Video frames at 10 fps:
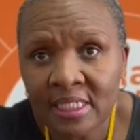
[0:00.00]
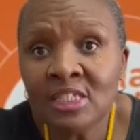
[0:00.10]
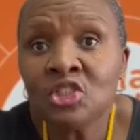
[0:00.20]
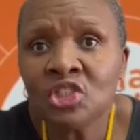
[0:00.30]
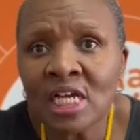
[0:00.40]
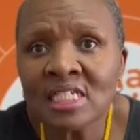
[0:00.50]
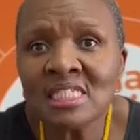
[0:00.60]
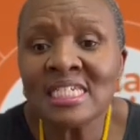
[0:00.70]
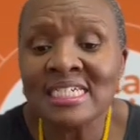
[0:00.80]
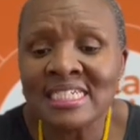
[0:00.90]
it just
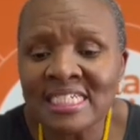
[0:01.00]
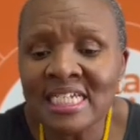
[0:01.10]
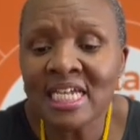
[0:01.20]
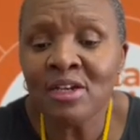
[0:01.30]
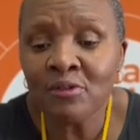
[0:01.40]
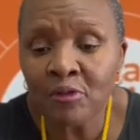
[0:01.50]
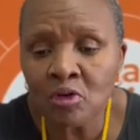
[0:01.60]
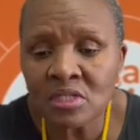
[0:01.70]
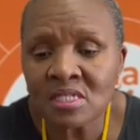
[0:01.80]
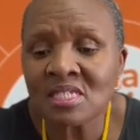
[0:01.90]

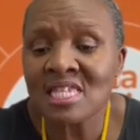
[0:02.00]
reinforces